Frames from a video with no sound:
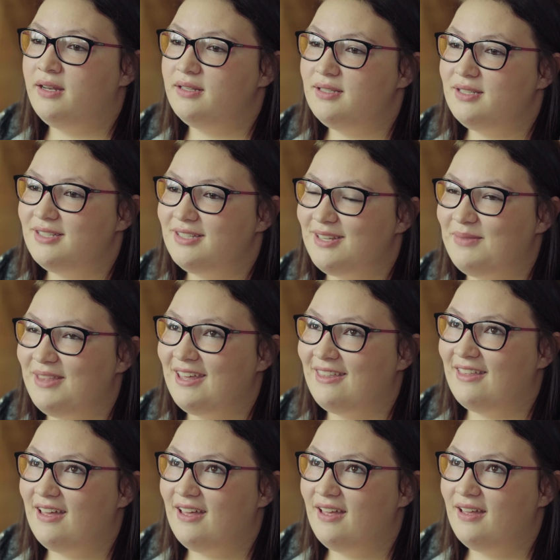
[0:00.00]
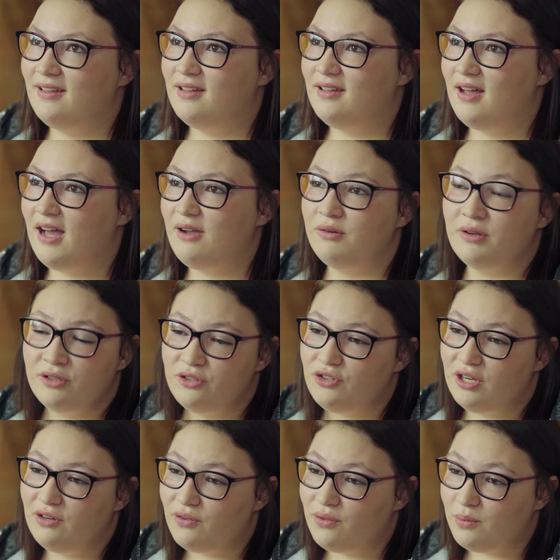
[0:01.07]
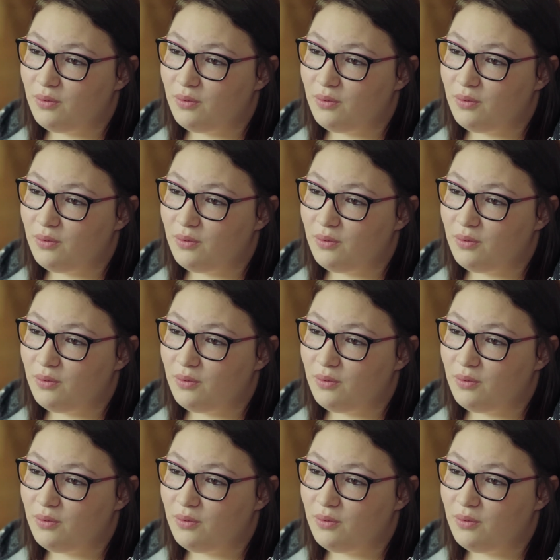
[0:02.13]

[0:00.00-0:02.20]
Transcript: it's something that I wouldn't trade for the